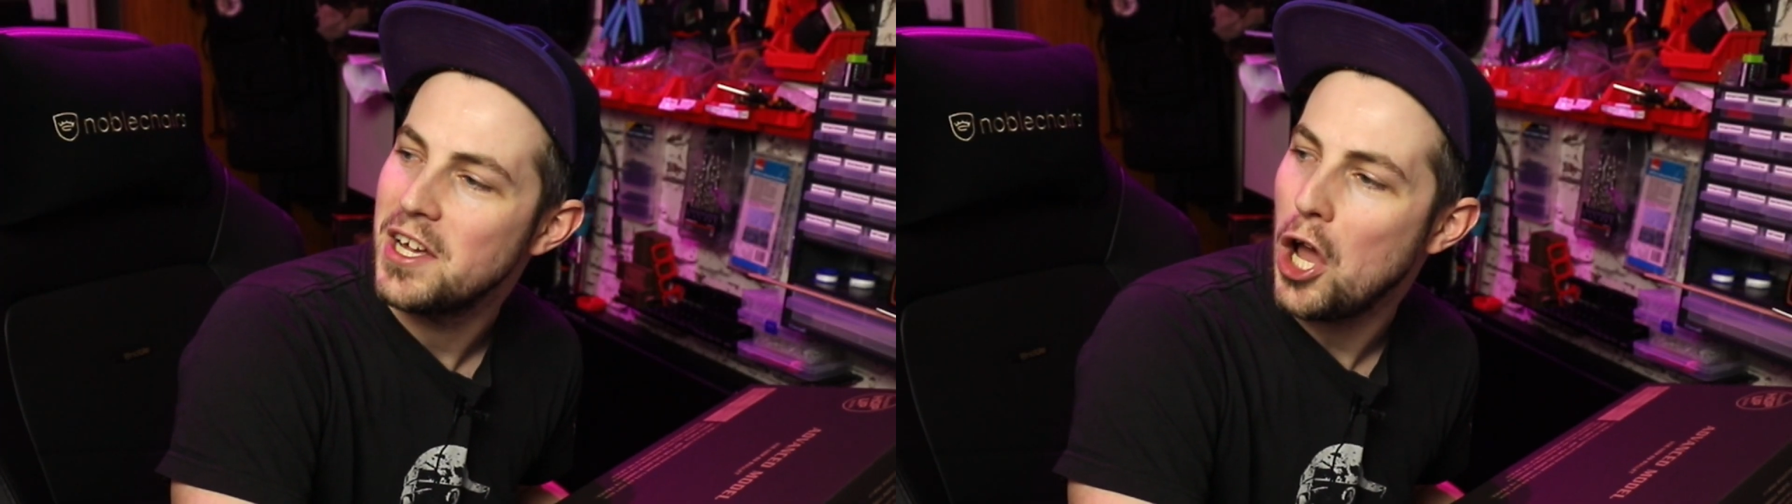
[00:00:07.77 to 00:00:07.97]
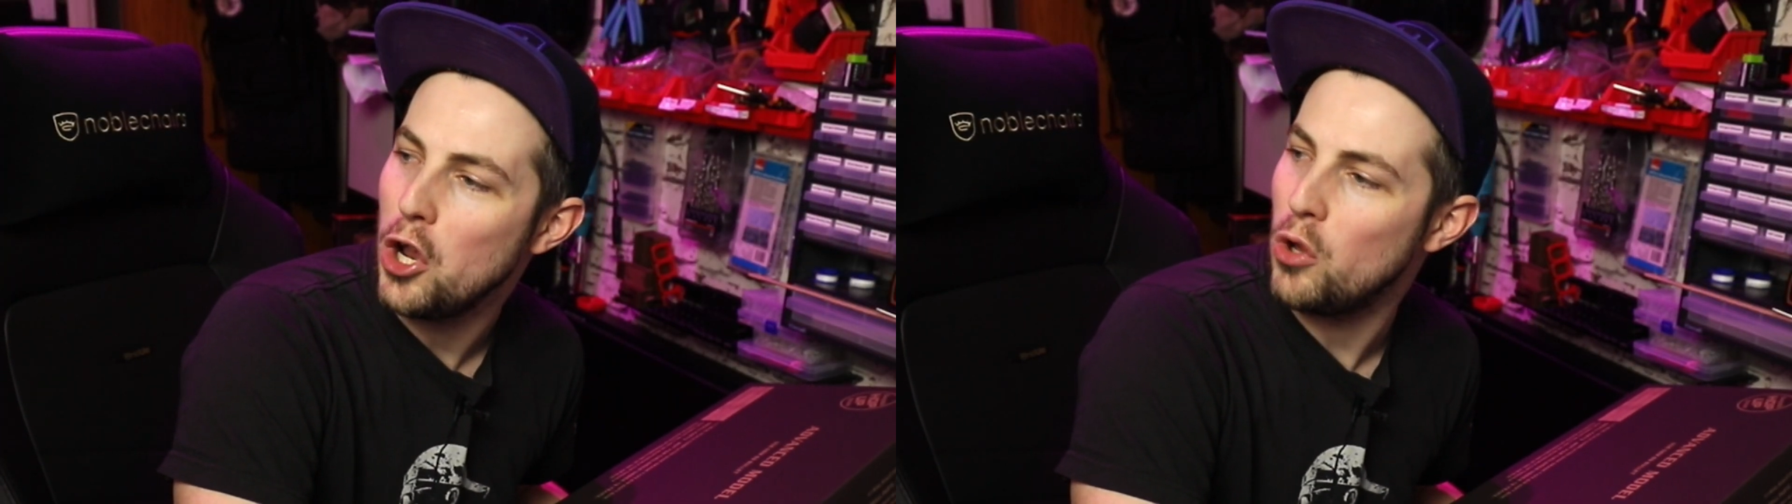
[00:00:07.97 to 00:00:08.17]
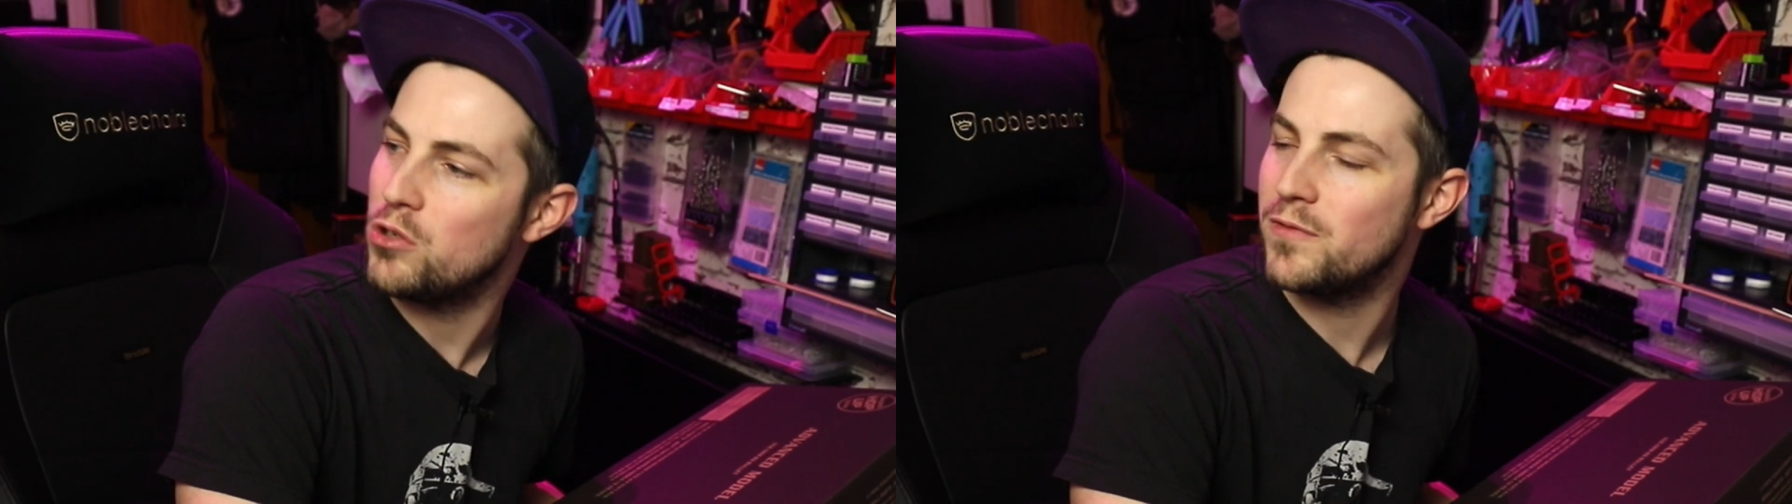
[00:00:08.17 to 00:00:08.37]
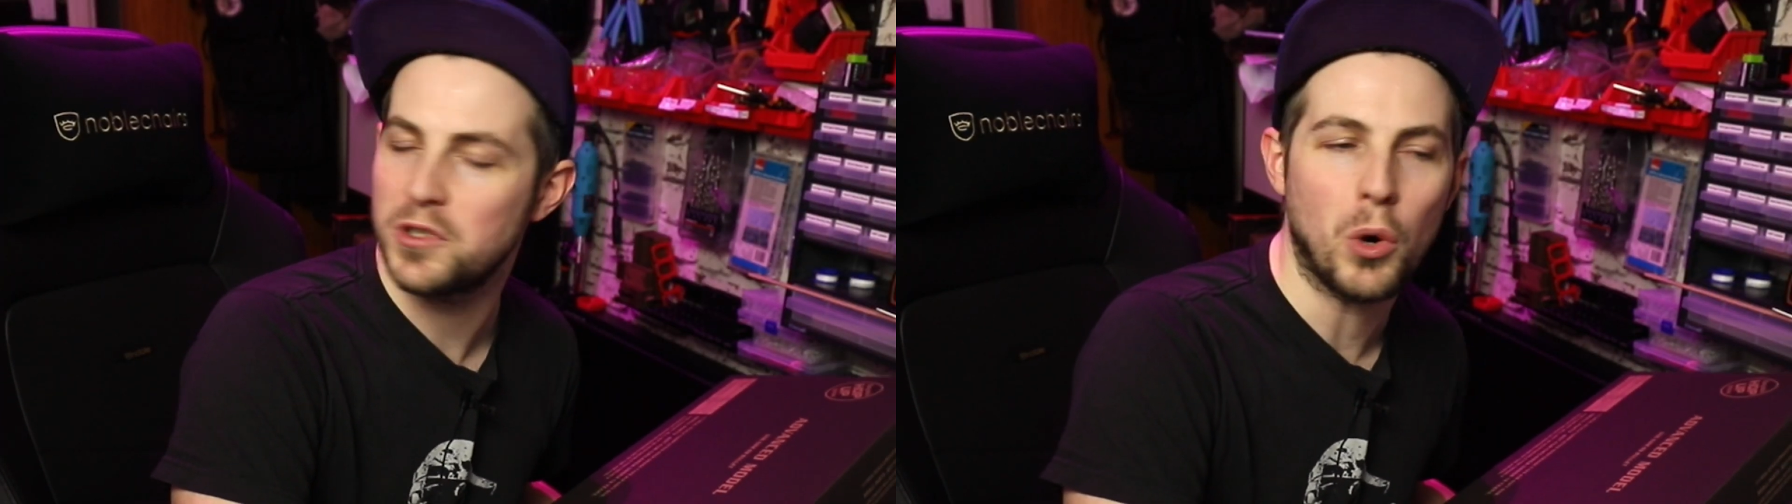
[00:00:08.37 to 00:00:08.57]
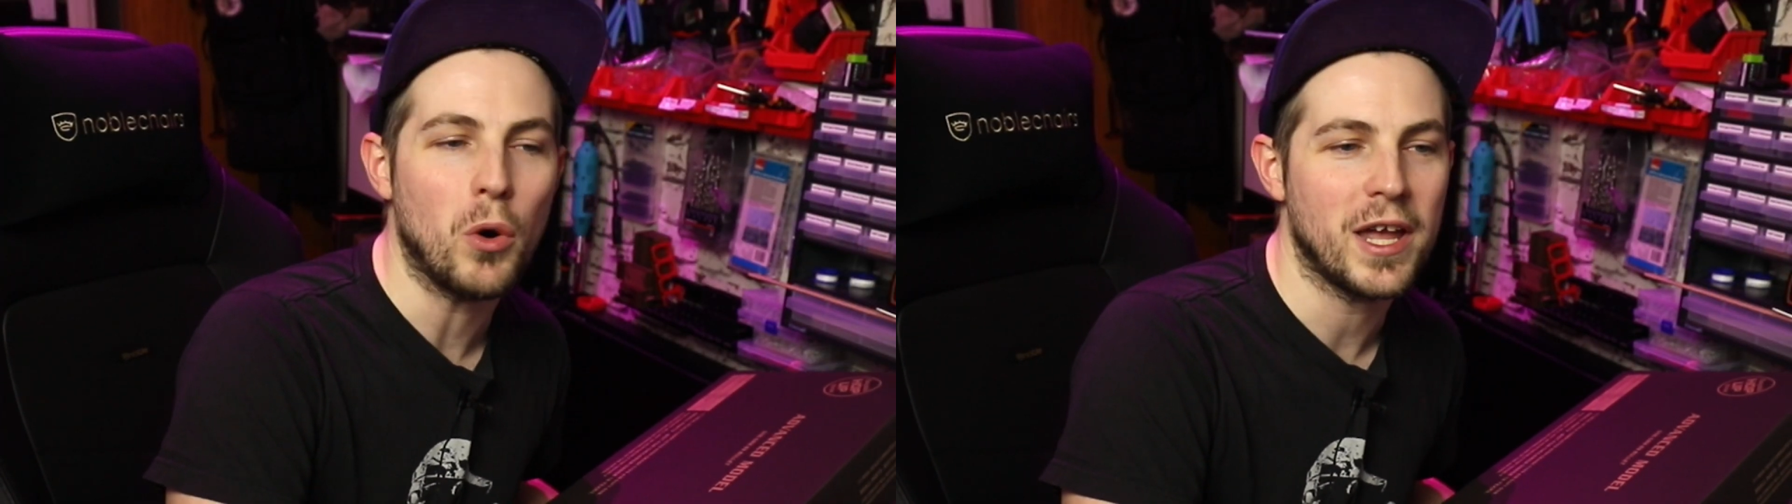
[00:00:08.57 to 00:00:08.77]
a lot of
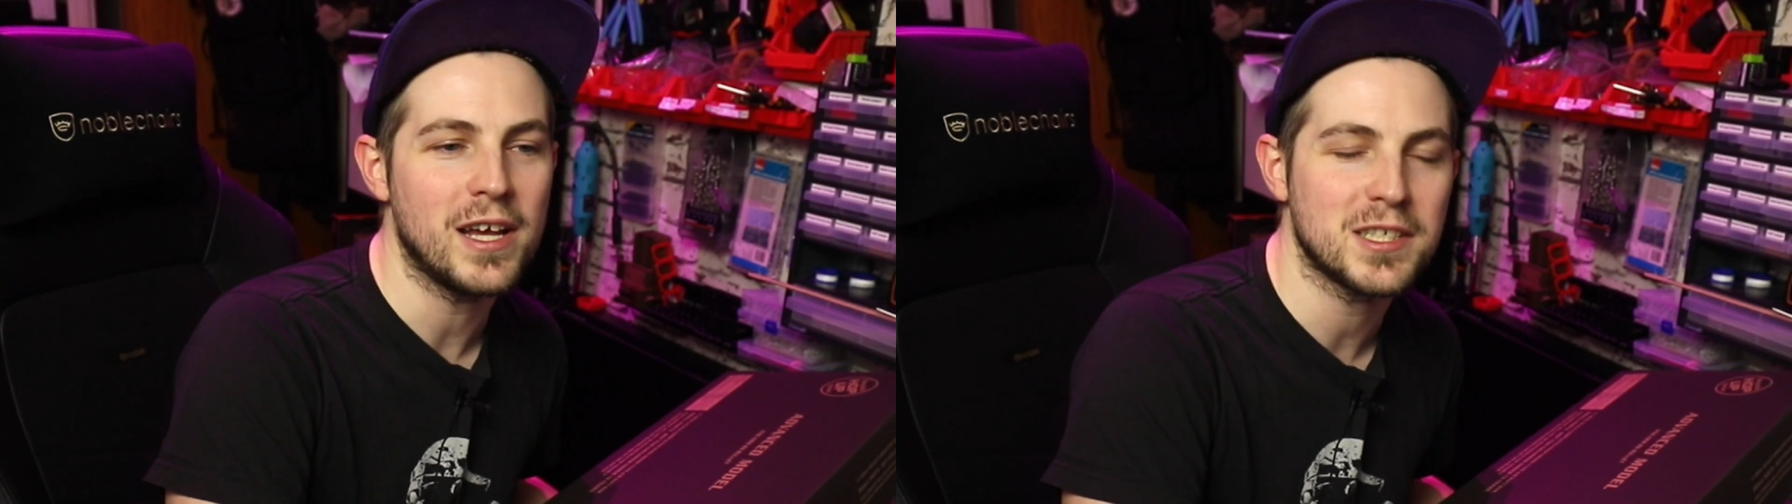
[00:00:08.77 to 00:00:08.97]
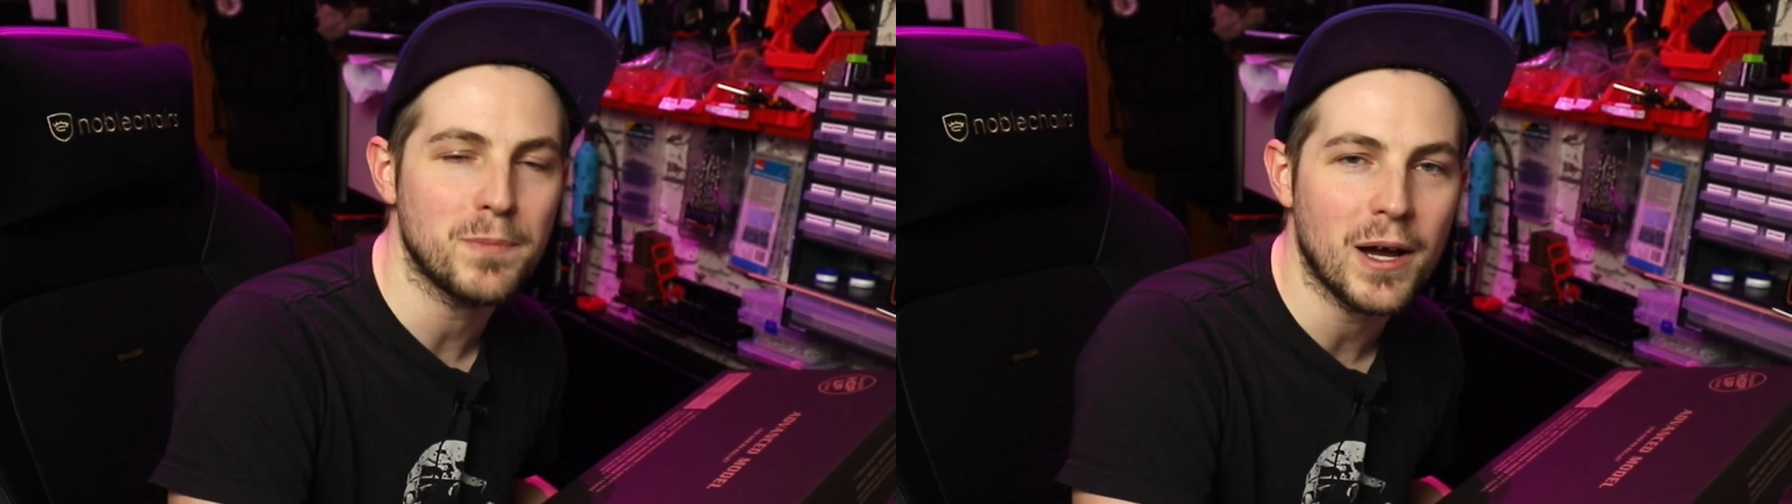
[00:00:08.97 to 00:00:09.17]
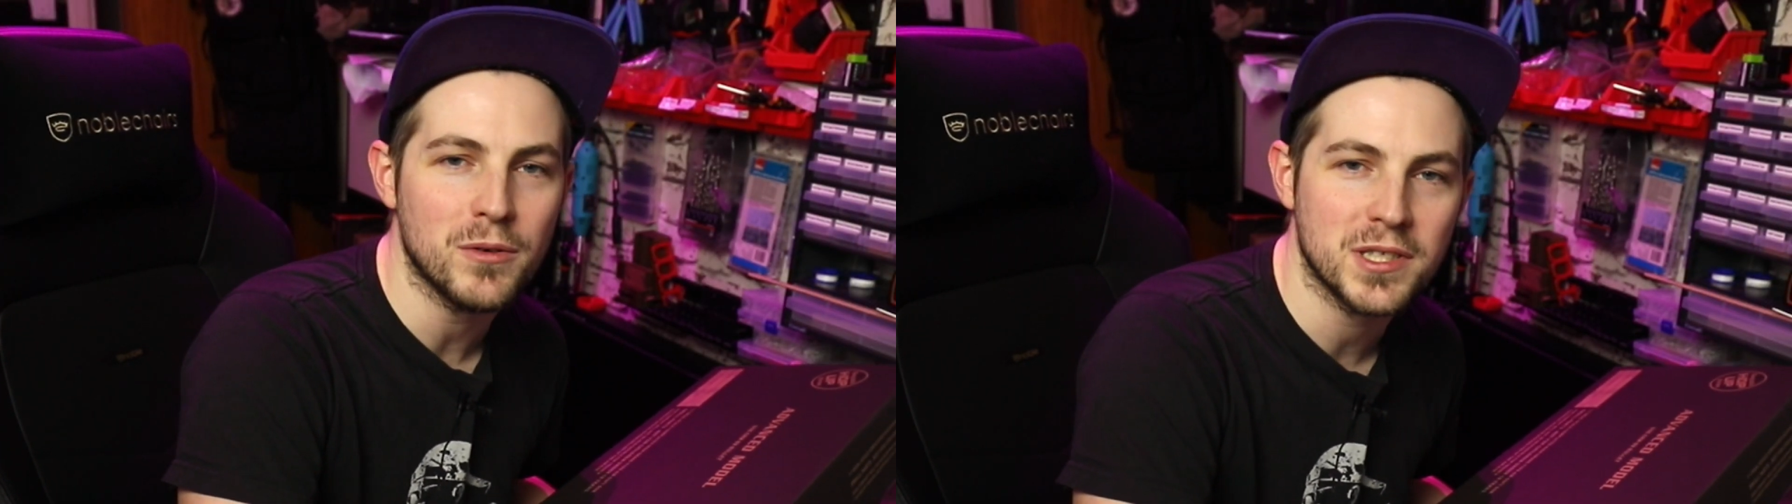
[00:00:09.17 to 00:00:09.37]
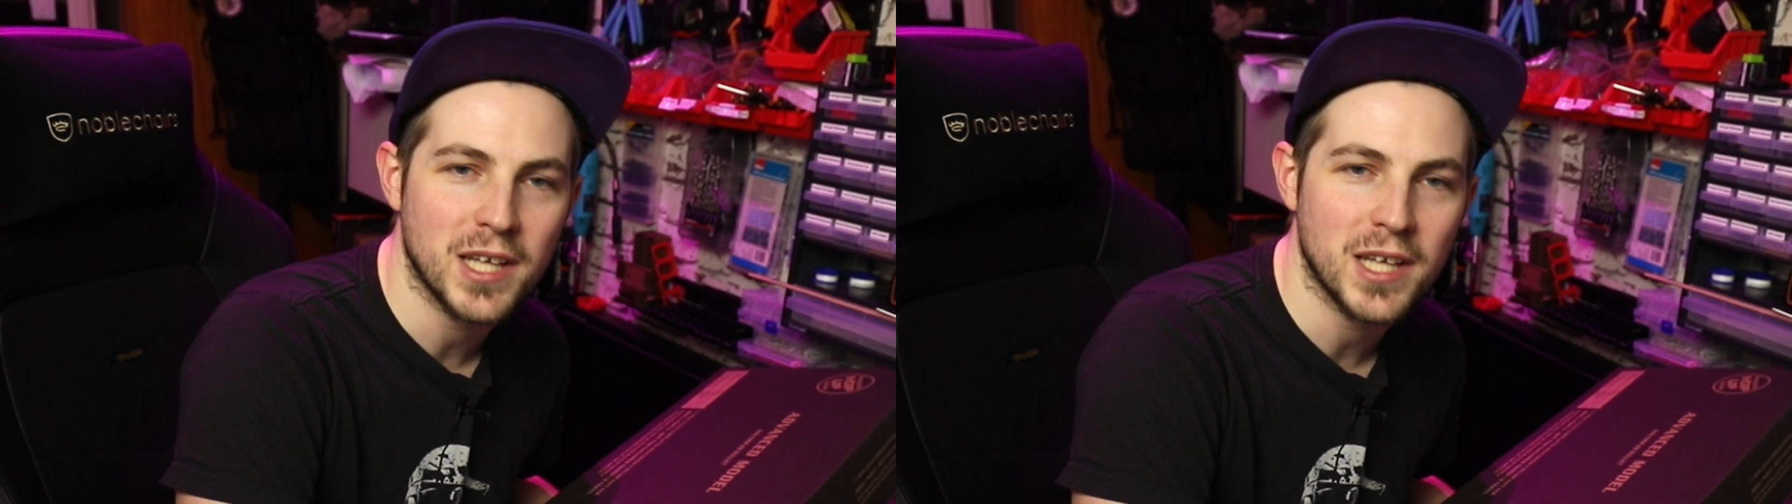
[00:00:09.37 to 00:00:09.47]
talkings about